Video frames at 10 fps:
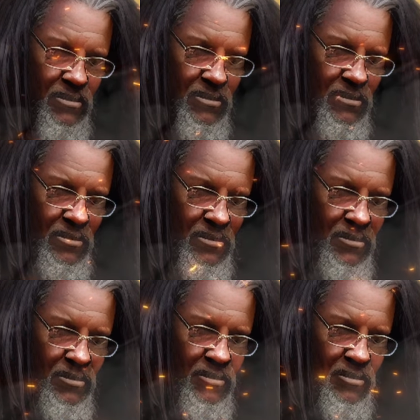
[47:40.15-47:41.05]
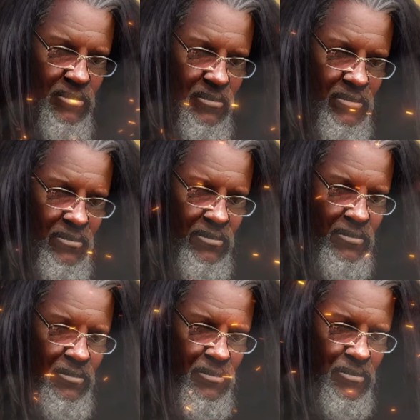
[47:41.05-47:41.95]
Didn't I already tell
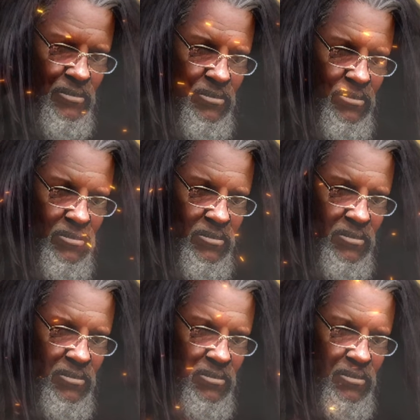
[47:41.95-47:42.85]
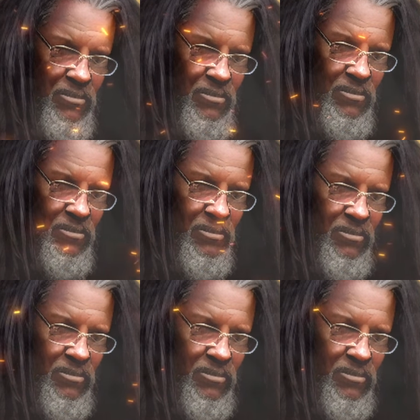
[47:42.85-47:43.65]
uh, Mr. Peterson all this?